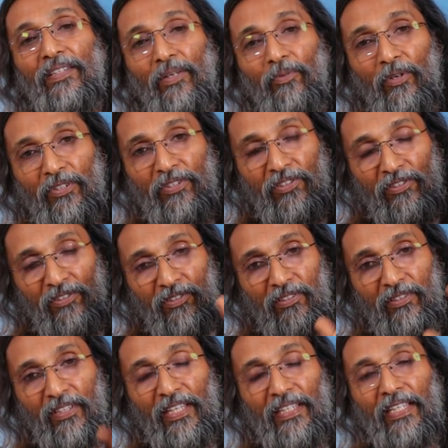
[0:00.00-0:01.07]
there was
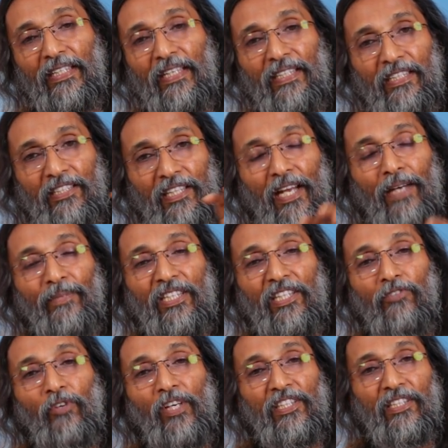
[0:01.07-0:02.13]
Turkic and Islamic
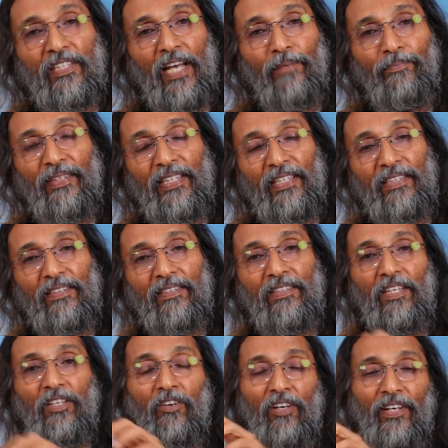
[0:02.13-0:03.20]
invasion happening,
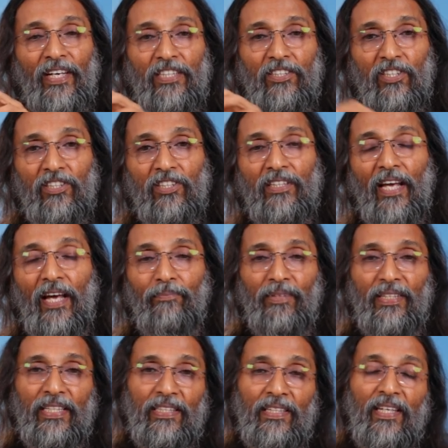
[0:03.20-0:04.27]
the colonization
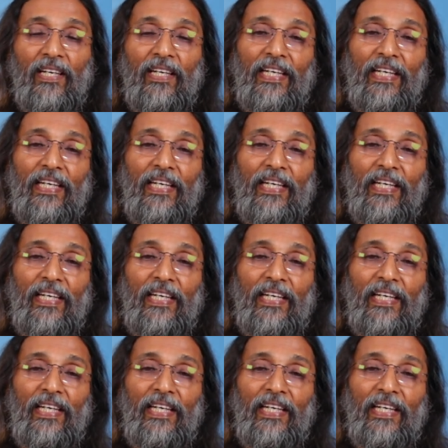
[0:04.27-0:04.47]
happening.